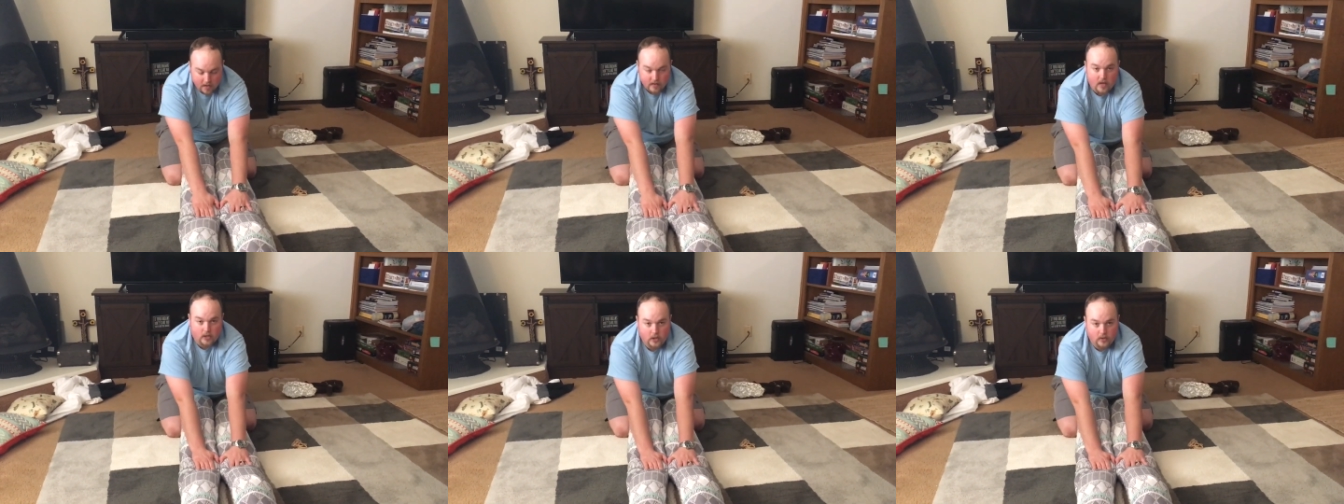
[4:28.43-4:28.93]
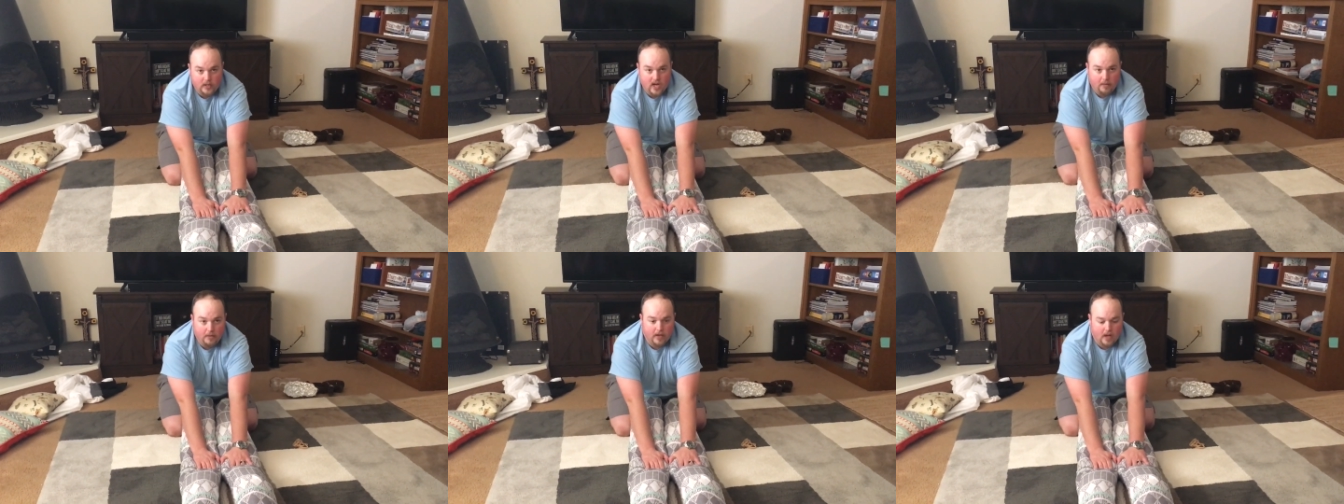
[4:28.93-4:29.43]
that you
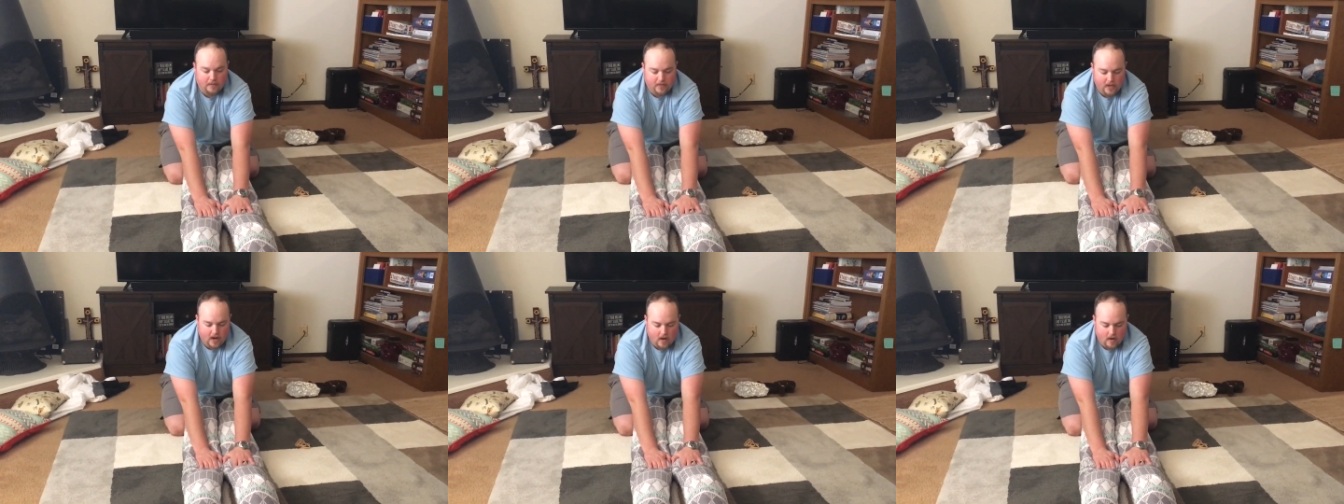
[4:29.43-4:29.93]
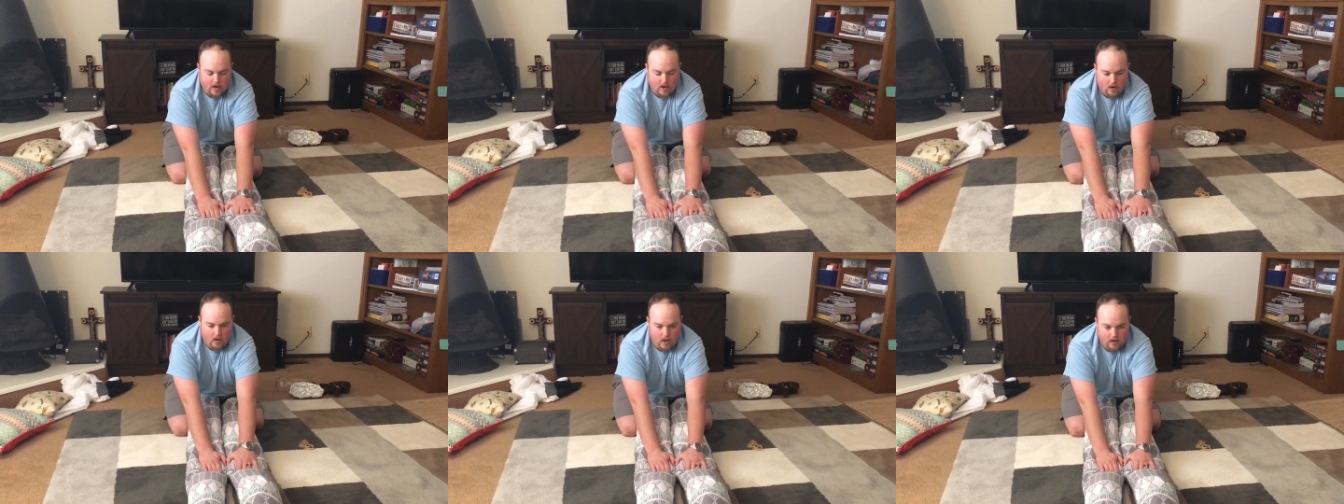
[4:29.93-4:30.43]
doubled up the area
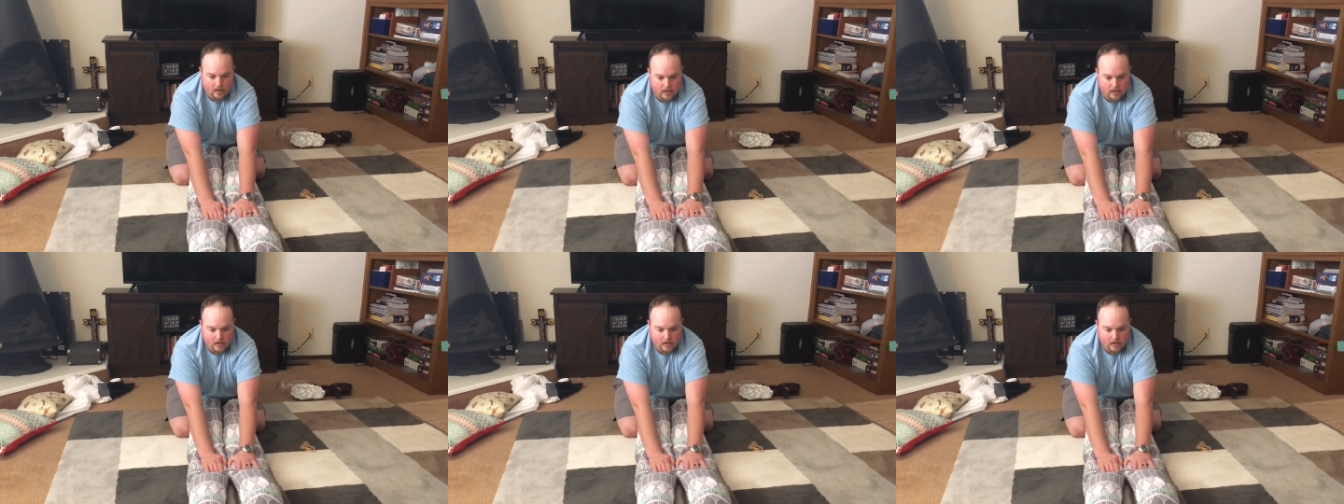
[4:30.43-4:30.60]
on.